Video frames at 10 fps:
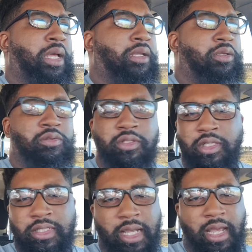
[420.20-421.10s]
like losing
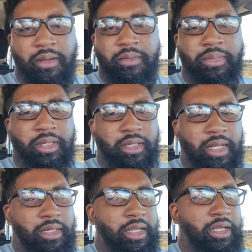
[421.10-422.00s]
the job or being
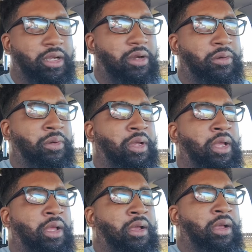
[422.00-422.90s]
like let go,
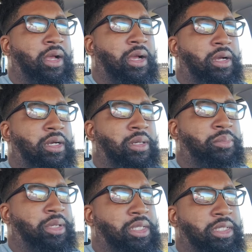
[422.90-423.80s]

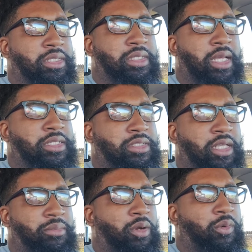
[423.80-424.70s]
please, like, just
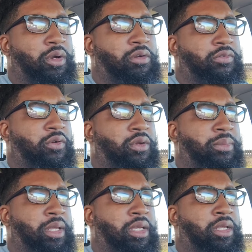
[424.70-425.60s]
take my word for it,
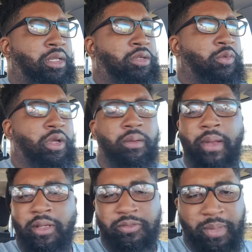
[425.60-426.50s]
man. You will
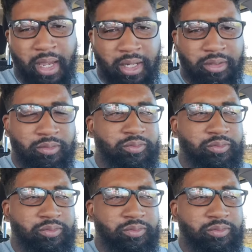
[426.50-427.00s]
bounce back.